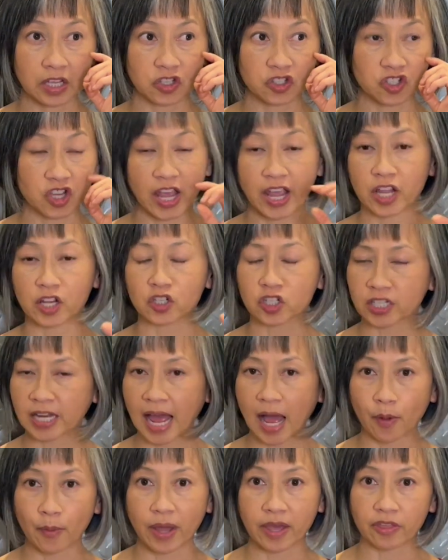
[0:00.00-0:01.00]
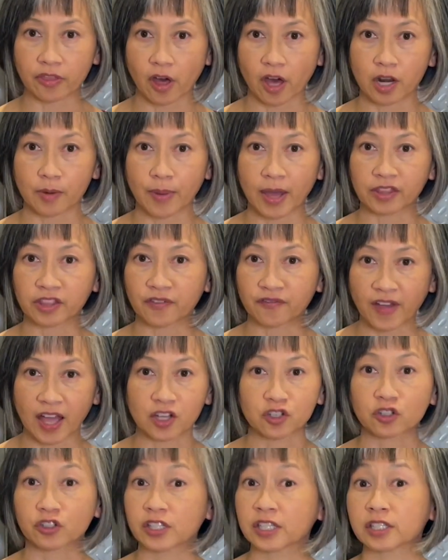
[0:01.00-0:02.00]
changed how I thought about the
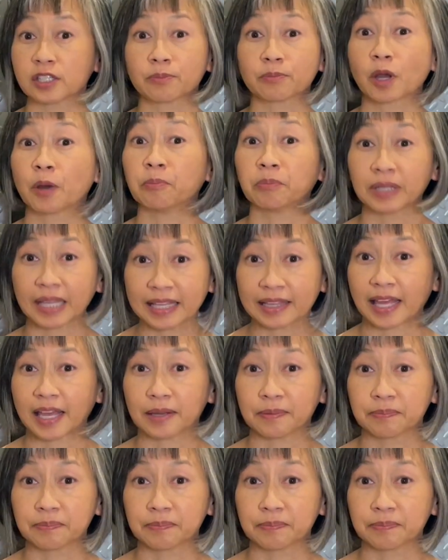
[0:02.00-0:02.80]
fascial system completely.